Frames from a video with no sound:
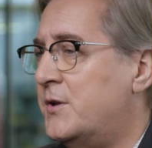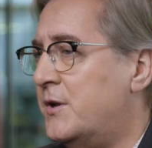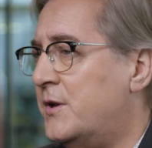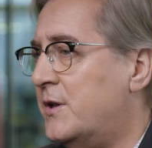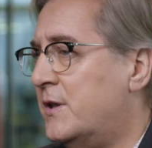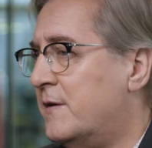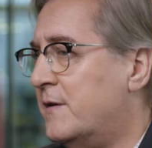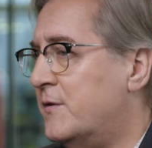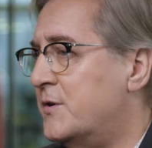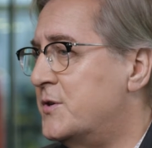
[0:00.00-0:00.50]
to
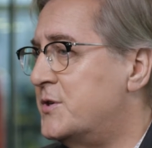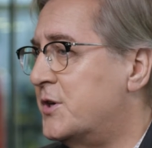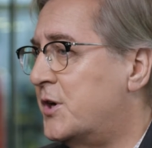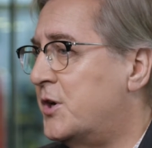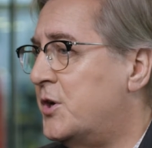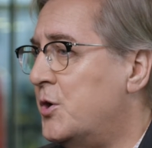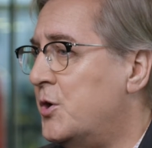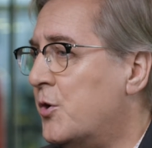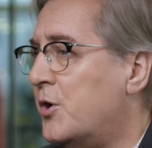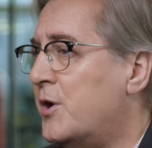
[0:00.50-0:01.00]
deliver a
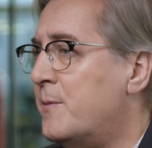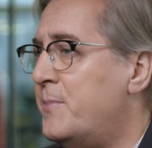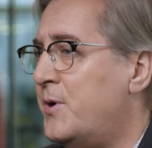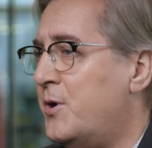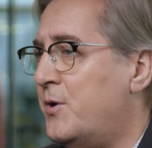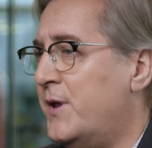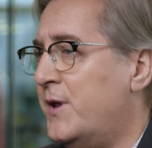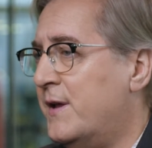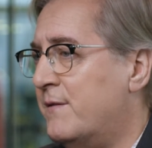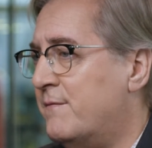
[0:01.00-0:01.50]
secure
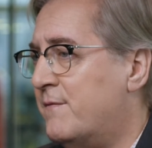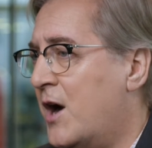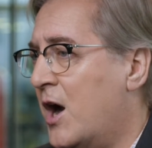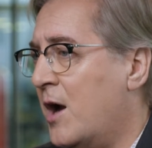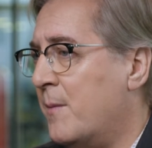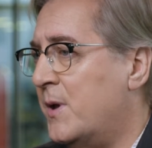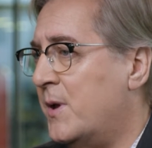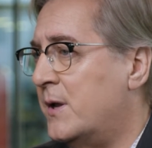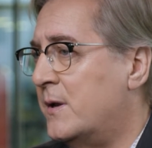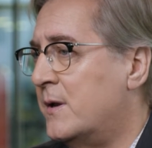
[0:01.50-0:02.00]
computing
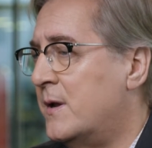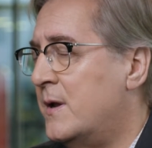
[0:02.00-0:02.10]
environment